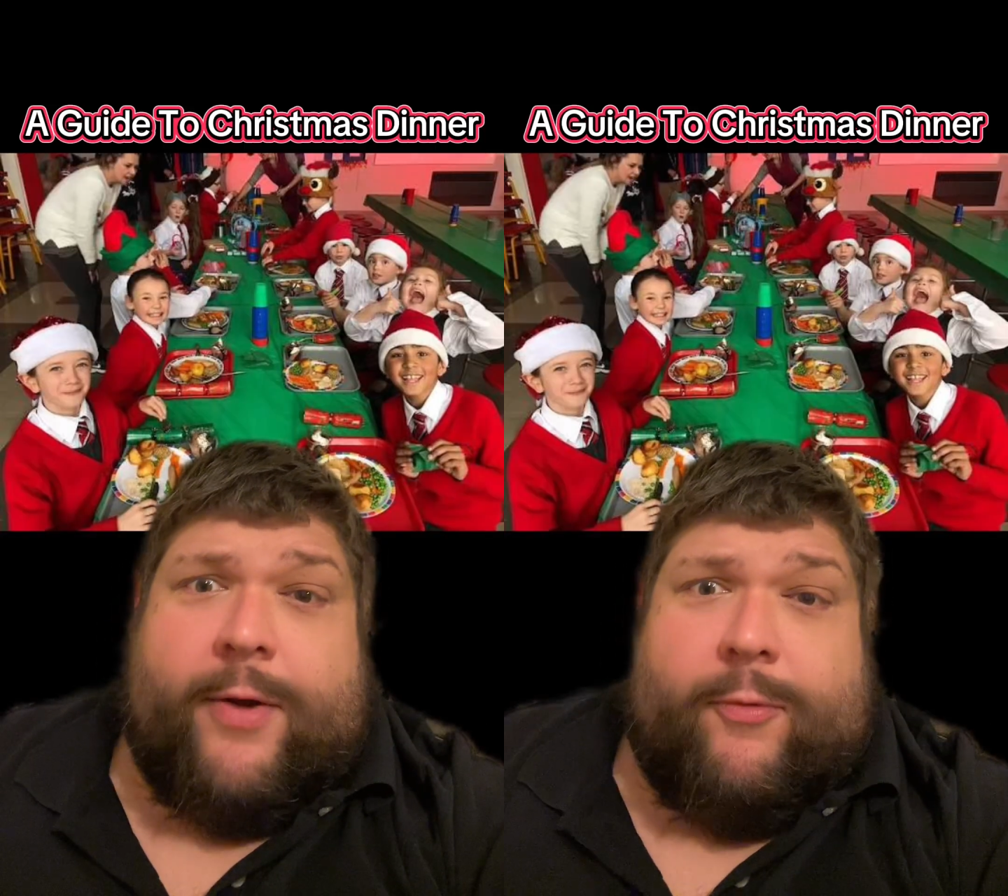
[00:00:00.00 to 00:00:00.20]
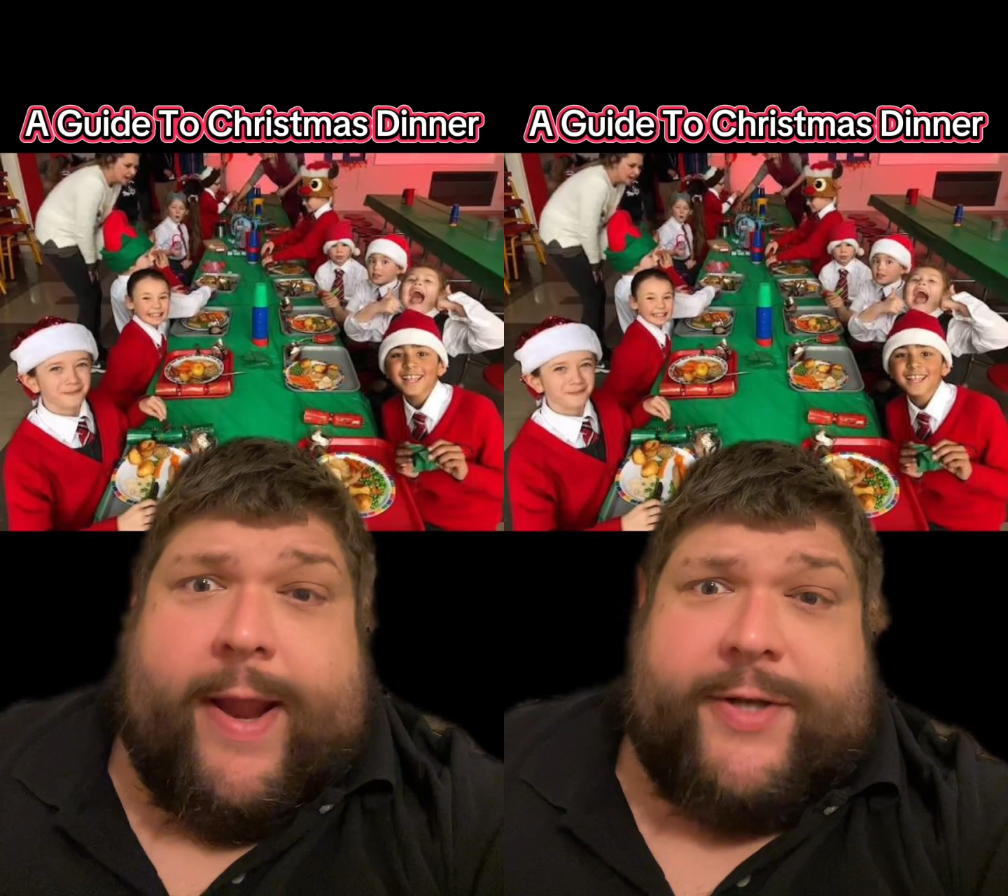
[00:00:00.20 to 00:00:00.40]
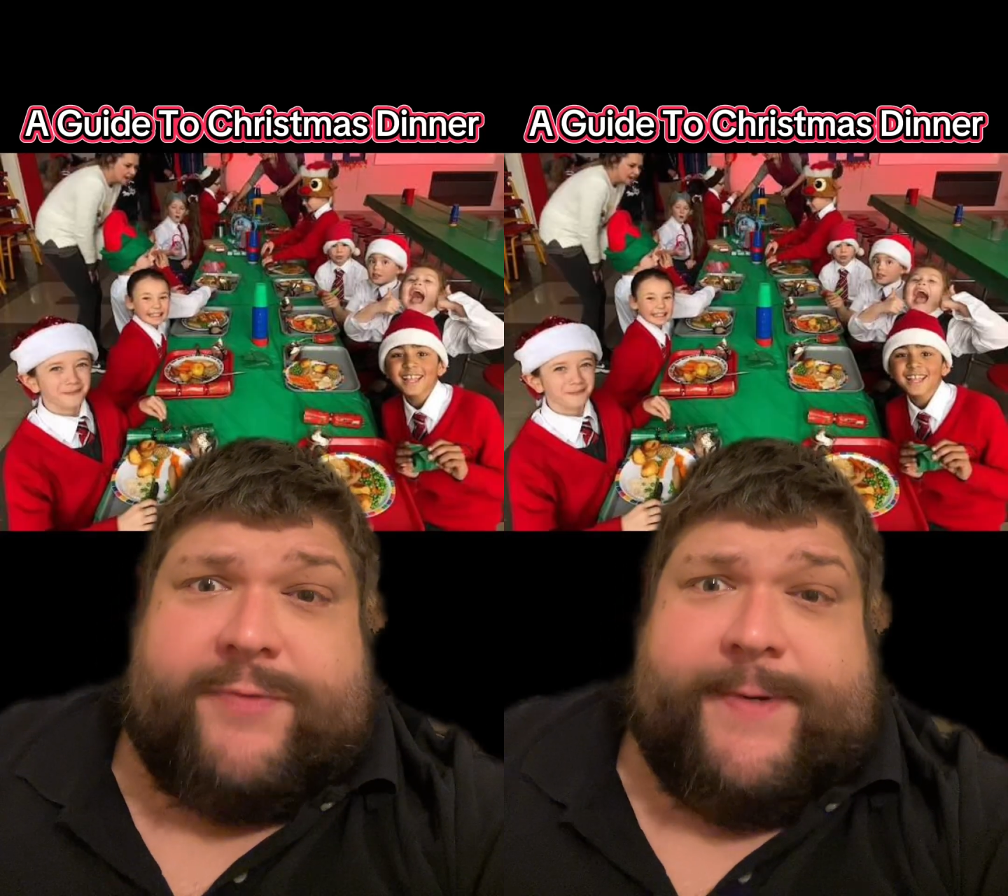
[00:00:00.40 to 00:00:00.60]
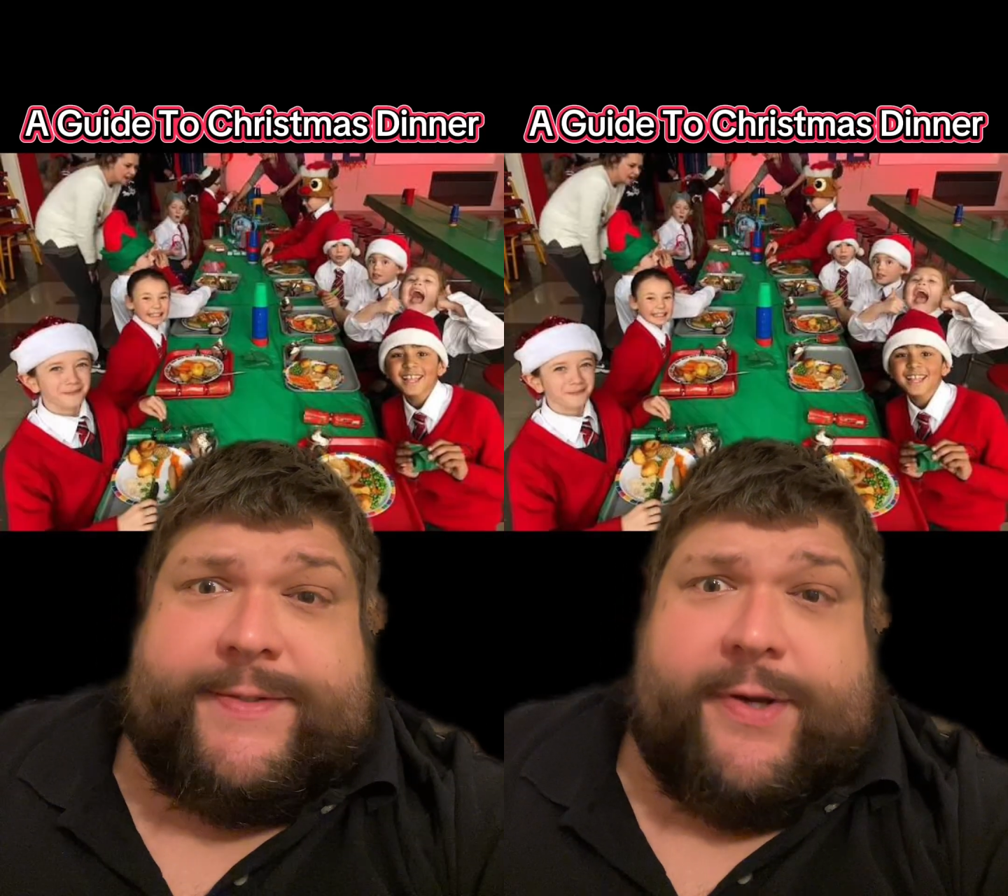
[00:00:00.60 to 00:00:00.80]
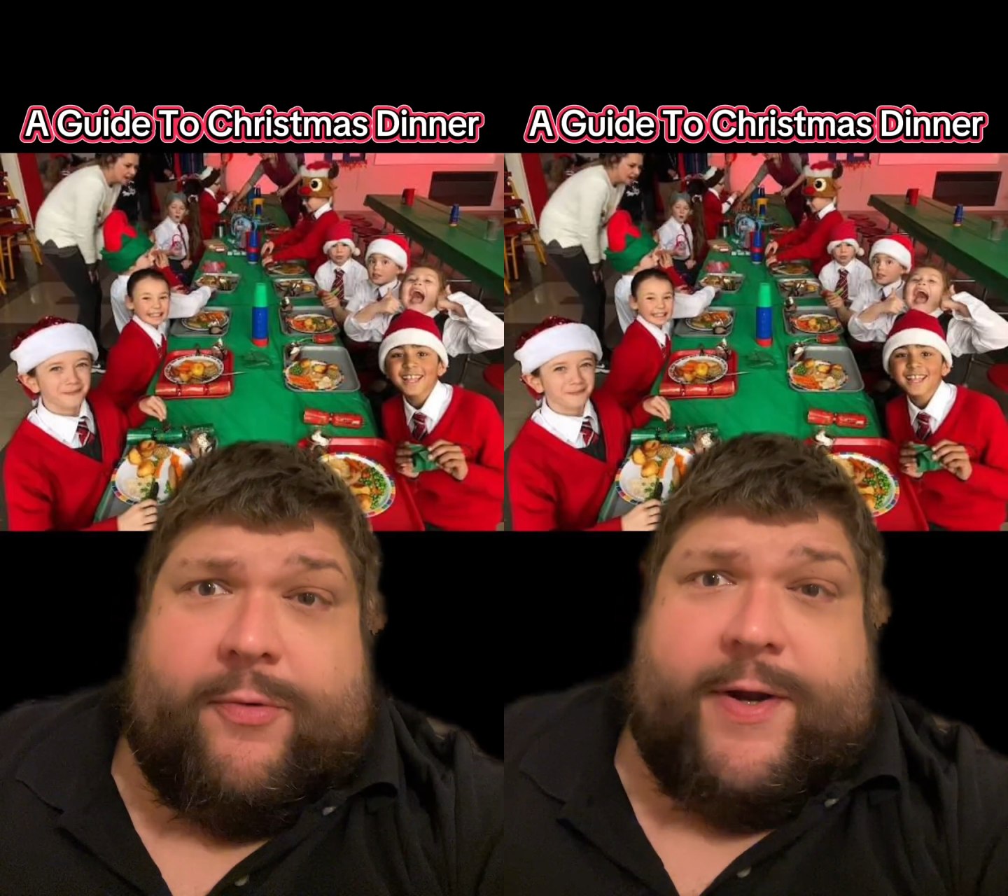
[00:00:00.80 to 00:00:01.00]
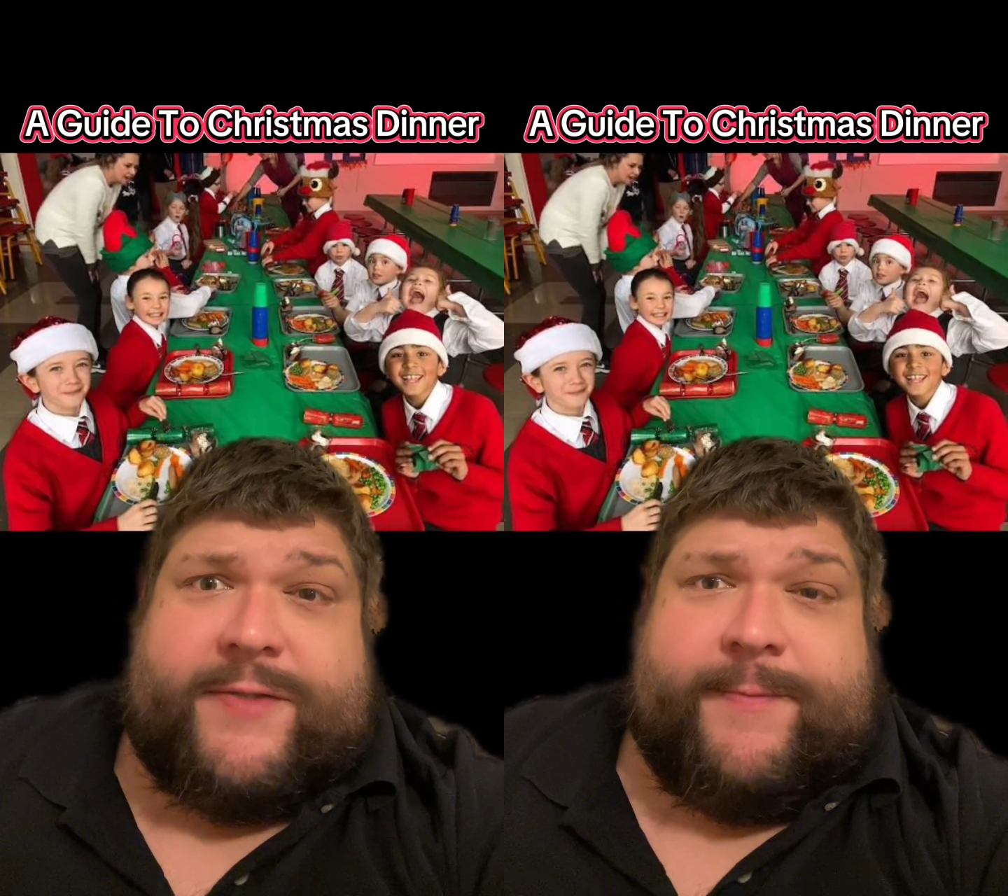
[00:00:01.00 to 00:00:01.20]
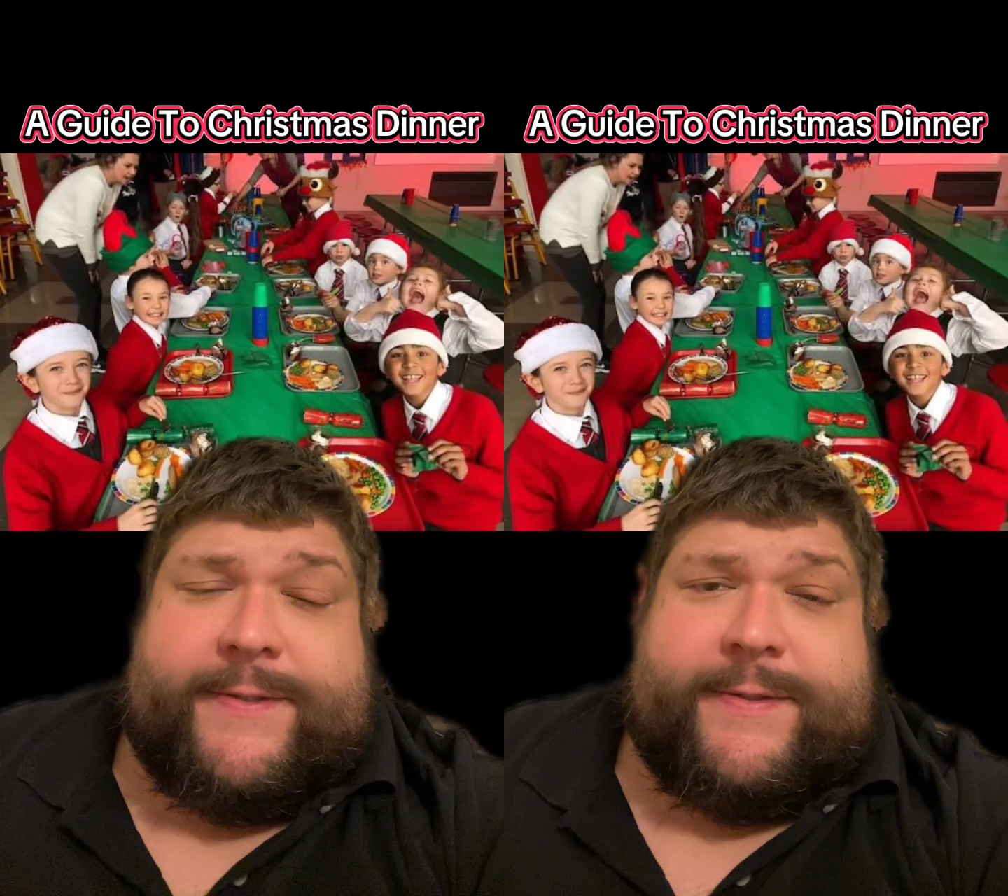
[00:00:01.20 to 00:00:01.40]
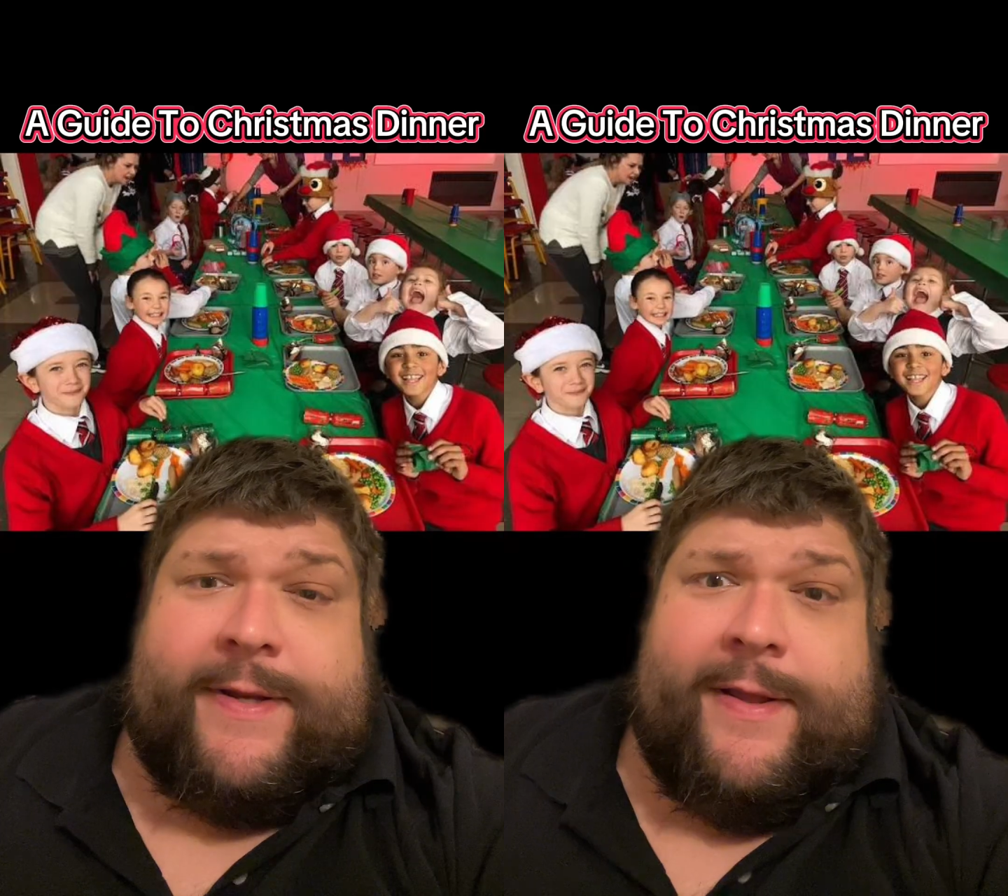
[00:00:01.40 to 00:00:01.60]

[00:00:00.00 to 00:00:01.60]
arrangements at Christmas,